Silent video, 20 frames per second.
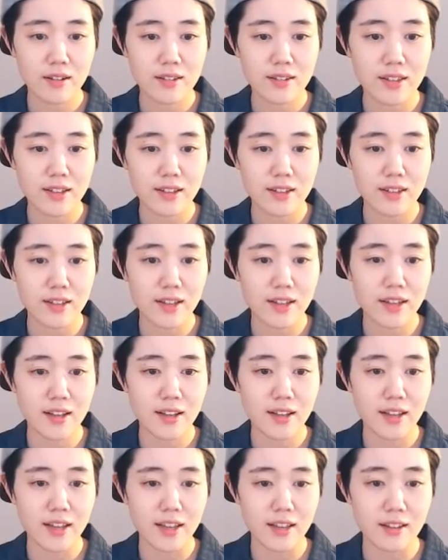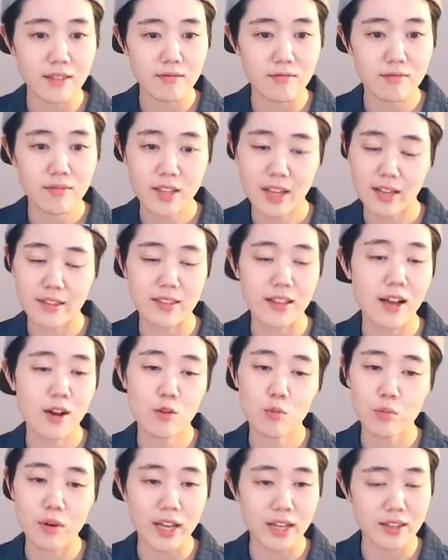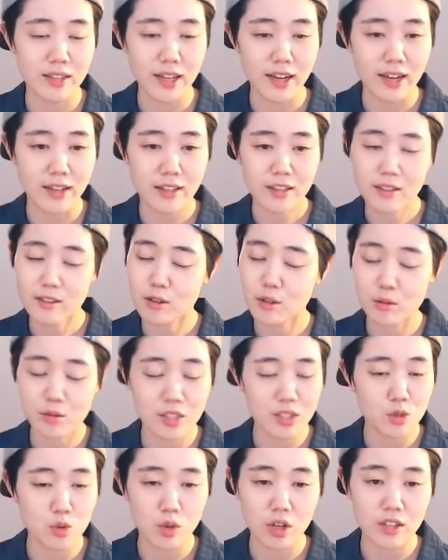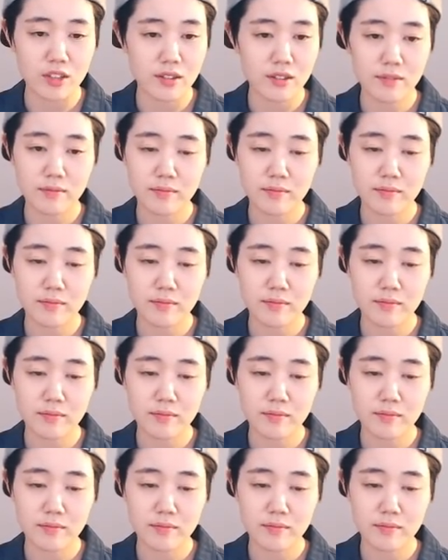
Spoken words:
dang dang, and now black died. No, this one